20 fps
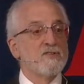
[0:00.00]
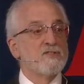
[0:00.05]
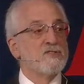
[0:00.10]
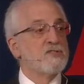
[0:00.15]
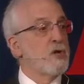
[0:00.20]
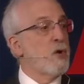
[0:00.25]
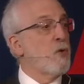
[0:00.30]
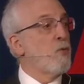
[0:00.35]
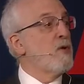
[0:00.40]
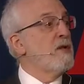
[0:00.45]

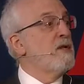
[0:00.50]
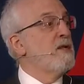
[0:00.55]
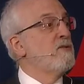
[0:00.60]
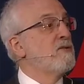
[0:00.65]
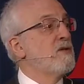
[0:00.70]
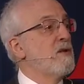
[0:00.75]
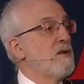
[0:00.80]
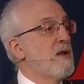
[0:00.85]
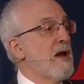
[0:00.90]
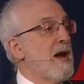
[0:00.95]
So we need
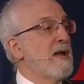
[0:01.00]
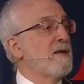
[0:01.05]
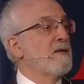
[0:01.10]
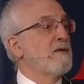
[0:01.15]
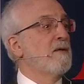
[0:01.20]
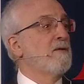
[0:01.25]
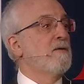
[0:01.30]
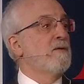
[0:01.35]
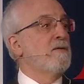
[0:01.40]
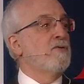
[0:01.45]
to not
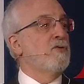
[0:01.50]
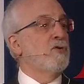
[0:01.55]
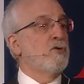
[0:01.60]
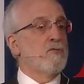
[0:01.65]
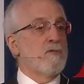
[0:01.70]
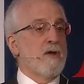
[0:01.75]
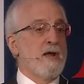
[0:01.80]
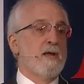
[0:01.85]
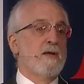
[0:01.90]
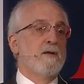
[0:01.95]

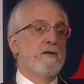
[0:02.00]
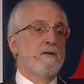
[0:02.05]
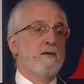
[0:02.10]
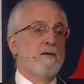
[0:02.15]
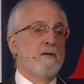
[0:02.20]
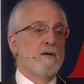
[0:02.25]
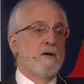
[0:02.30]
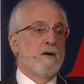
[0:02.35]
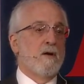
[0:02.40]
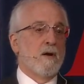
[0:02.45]
degrade
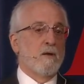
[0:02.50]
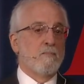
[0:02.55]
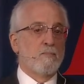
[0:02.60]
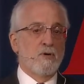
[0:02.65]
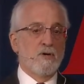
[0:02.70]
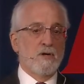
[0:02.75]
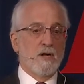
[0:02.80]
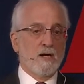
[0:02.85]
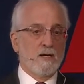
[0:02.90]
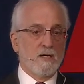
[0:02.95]
our
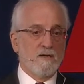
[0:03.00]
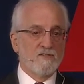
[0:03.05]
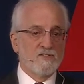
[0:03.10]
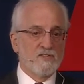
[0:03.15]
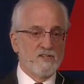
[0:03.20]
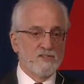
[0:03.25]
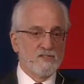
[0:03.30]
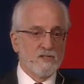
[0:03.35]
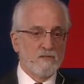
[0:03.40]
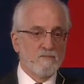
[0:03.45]
productive
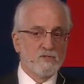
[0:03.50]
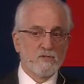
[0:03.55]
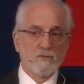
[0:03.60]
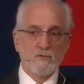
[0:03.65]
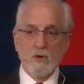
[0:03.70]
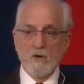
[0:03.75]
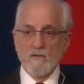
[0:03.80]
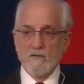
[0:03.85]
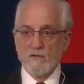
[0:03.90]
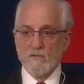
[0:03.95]
systems
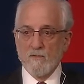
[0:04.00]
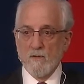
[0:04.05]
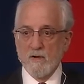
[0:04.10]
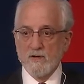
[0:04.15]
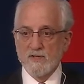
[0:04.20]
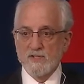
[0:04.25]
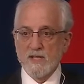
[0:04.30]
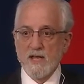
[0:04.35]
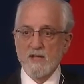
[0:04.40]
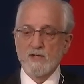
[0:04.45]
through
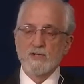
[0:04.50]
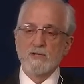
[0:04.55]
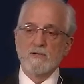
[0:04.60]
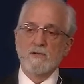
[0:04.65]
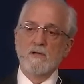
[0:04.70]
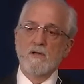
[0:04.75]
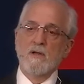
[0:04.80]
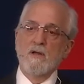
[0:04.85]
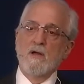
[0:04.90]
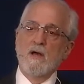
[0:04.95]
overforestation
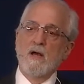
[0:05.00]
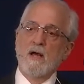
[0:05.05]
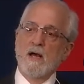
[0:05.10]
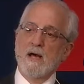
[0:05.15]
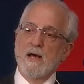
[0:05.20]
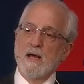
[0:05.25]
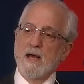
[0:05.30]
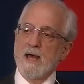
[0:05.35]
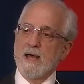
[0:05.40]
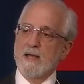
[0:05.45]

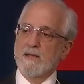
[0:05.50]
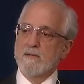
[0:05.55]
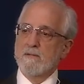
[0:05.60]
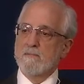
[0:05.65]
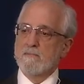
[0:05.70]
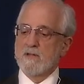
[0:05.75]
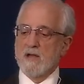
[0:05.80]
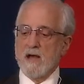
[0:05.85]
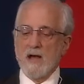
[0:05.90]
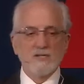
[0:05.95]
and
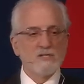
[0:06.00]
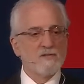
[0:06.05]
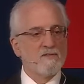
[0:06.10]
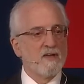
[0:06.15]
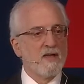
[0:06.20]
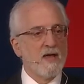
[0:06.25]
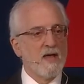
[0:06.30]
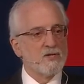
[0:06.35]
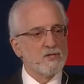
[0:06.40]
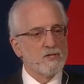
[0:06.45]

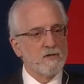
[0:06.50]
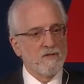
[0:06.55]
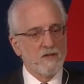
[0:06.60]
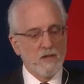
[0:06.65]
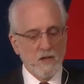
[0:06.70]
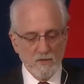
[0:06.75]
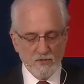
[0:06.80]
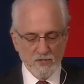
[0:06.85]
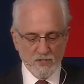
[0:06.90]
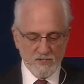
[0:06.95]
toxification of the
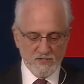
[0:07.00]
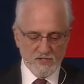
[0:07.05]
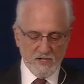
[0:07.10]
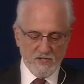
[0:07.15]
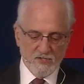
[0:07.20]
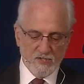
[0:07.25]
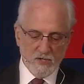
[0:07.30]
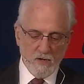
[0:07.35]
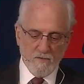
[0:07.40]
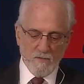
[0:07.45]
oceans
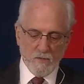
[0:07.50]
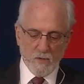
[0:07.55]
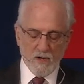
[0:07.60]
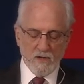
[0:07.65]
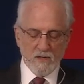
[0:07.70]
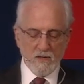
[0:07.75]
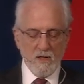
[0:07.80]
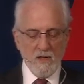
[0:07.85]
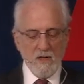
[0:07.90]
and so forth.